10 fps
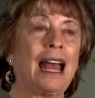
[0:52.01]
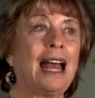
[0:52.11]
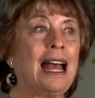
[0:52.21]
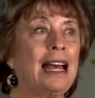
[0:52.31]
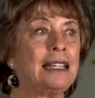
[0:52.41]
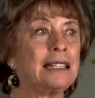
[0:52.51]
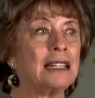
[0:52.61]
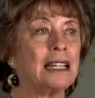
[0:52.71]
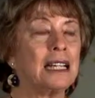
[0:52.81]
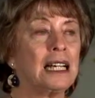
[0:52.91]
And
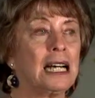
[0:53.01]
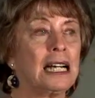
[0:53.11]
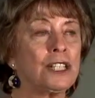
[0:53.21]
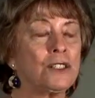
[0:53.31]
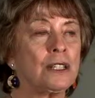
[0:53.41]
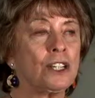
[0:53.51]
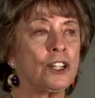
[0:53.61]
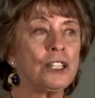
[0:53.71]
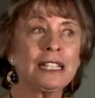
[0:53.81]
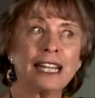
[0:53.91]
I
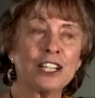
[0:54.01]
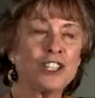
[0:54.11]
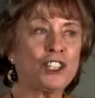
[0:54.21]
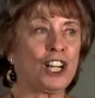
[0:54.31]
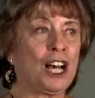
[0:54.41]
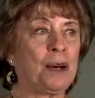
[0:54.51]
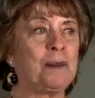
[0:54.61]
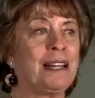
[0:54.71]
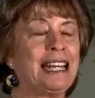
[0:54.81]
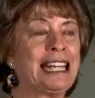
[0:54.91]
couldn't get a job